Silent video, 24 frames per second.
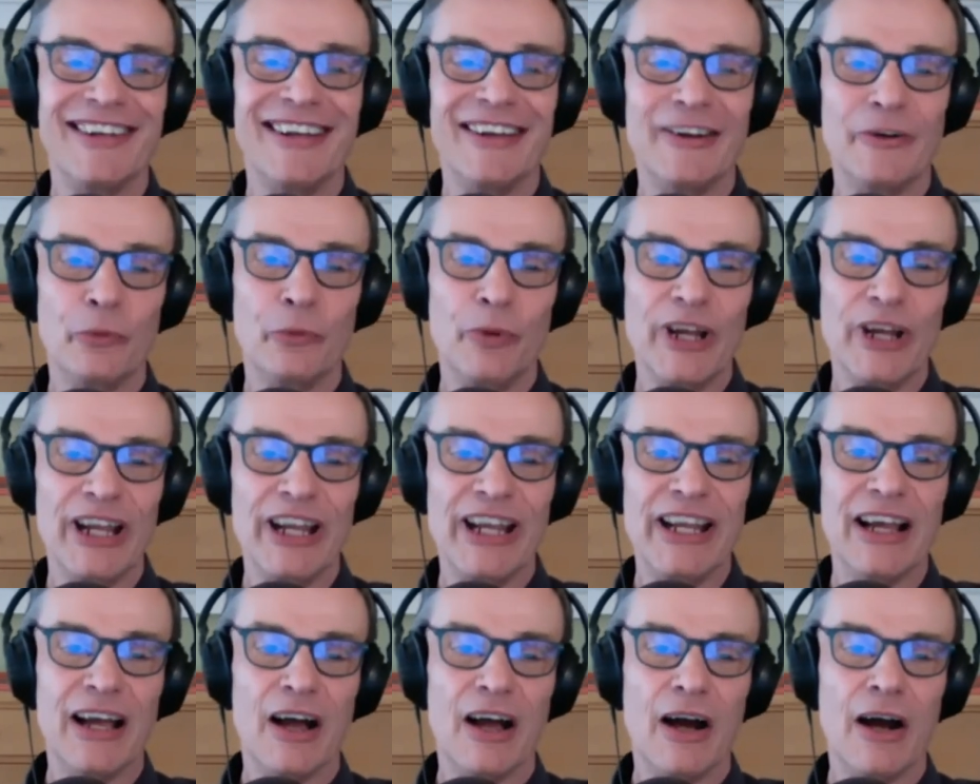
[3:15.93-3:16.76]

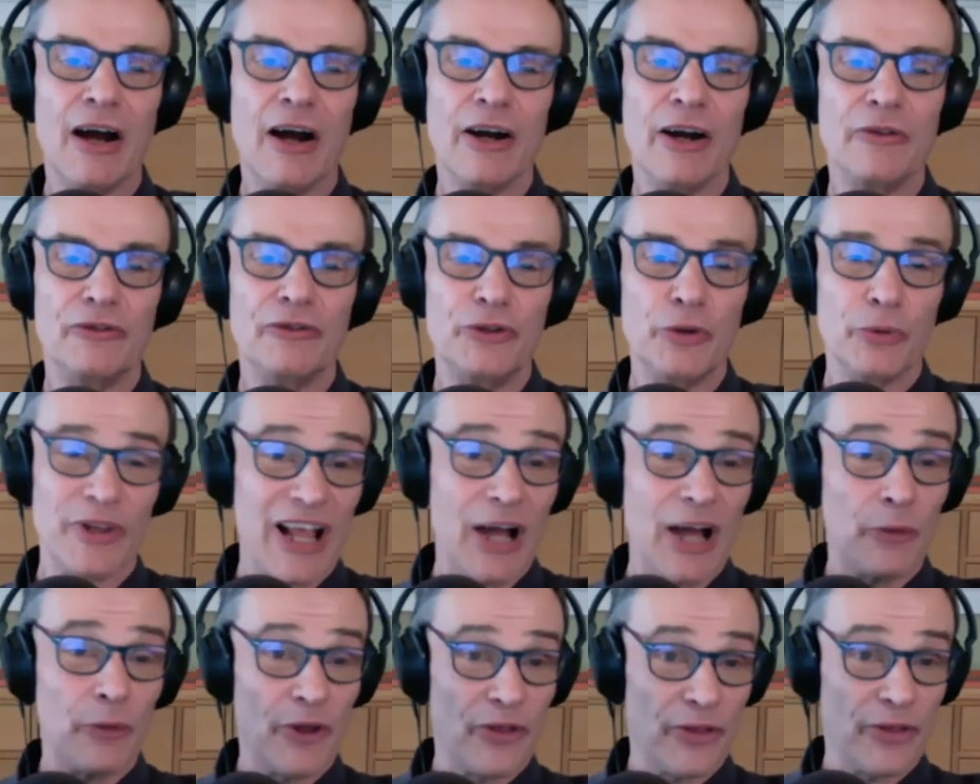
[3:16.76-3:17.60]
we are doing
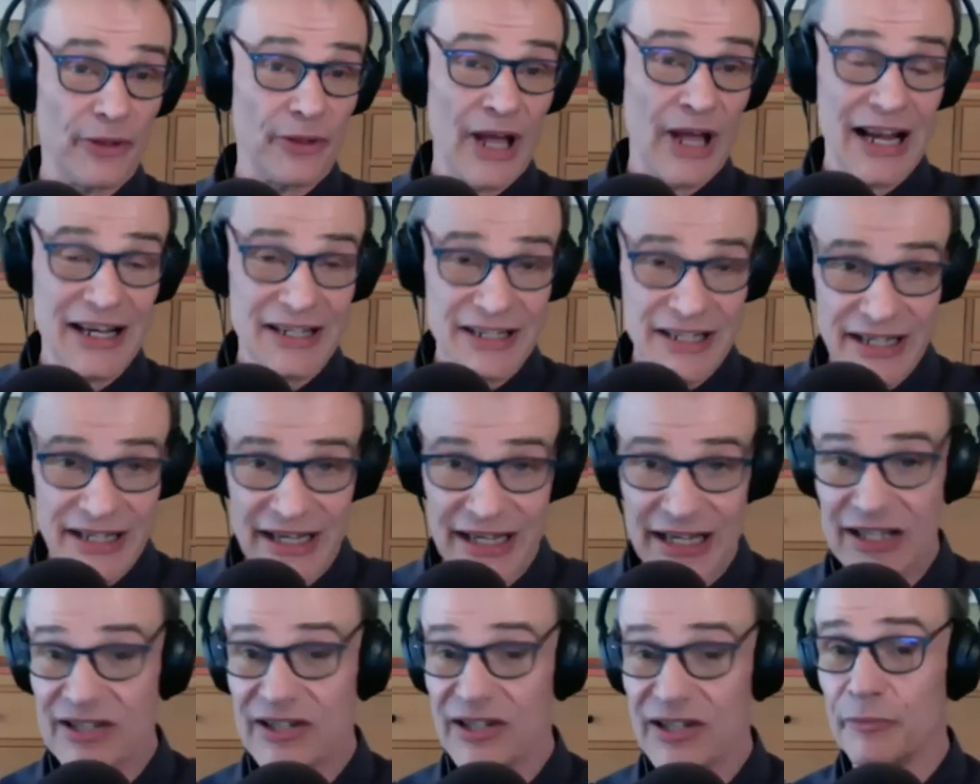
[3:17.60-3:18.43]
that with
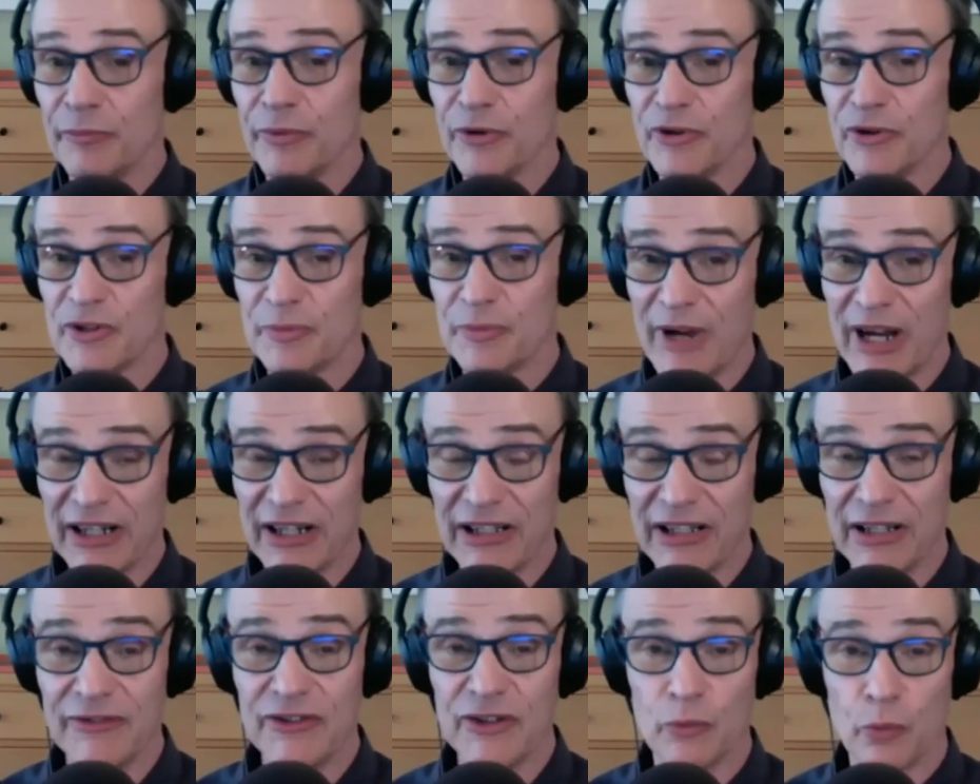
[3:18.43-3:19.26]
ideas and
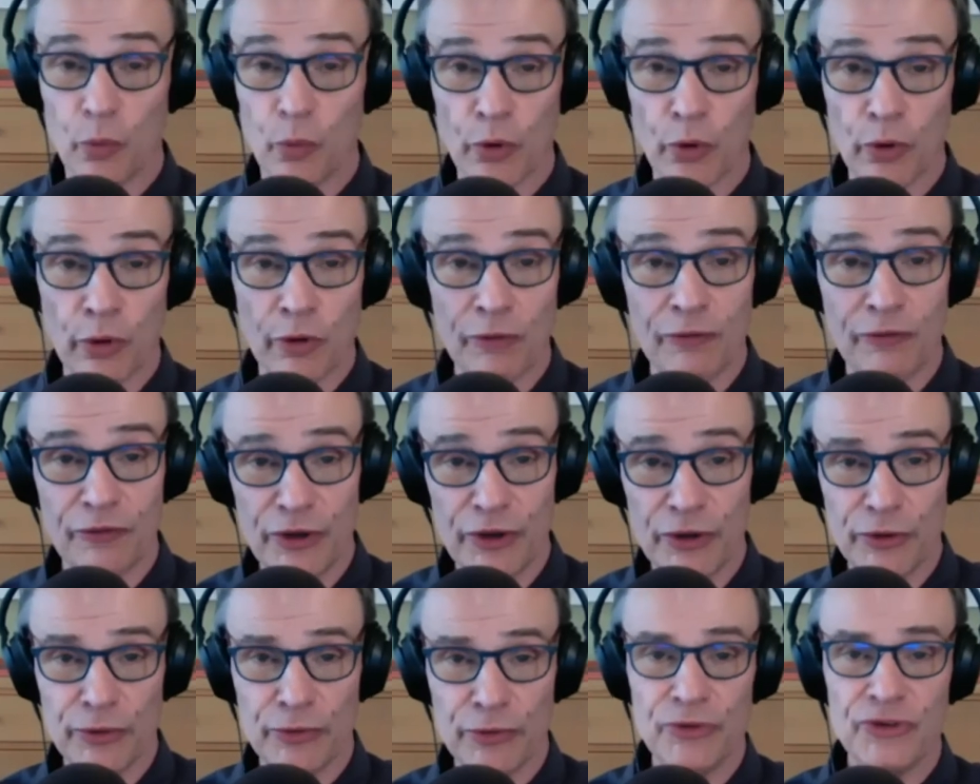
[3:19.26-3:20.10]
perspectives and
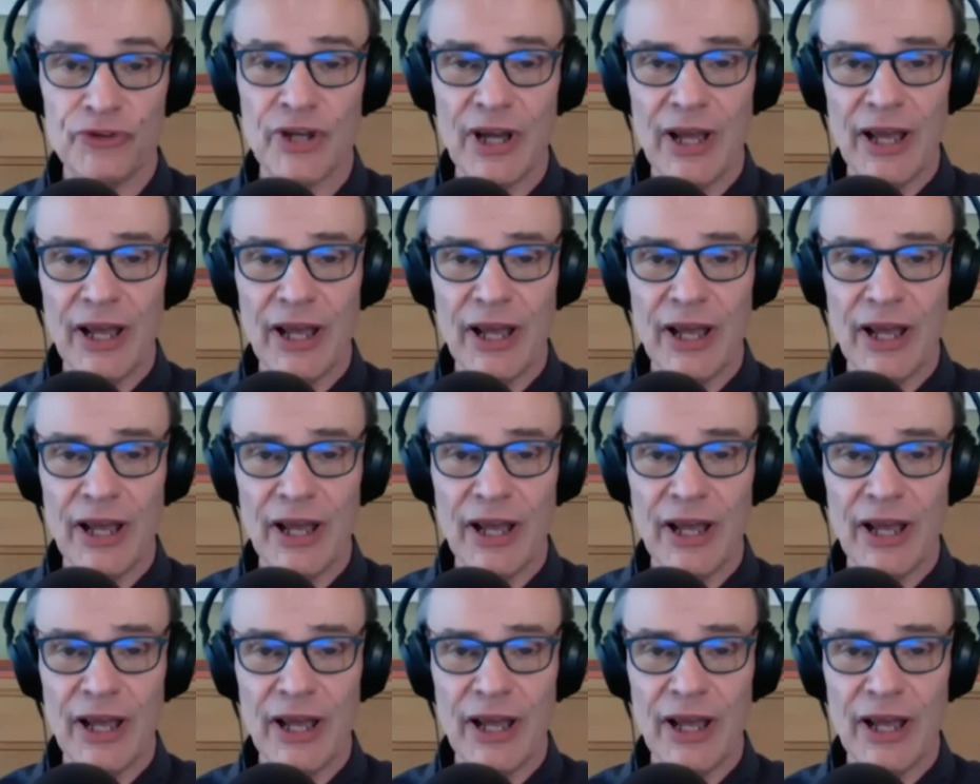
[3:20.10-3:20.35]
worldviews,